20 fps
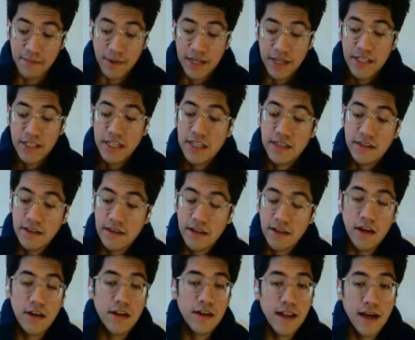indeed,
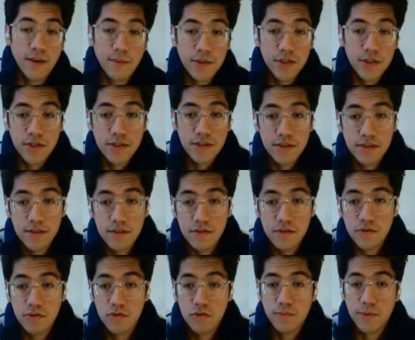learning languages is
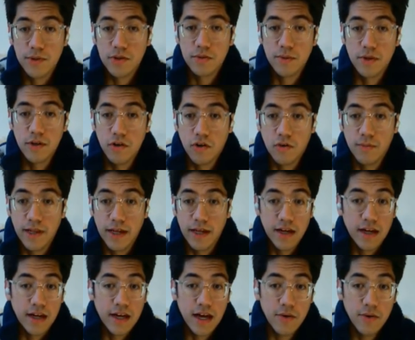super, super normal,
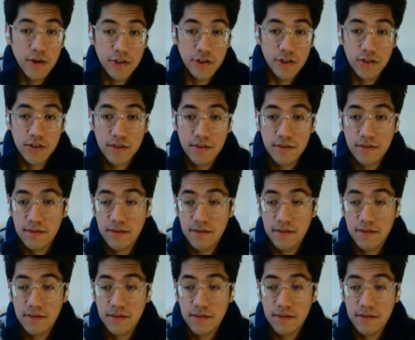encouraged.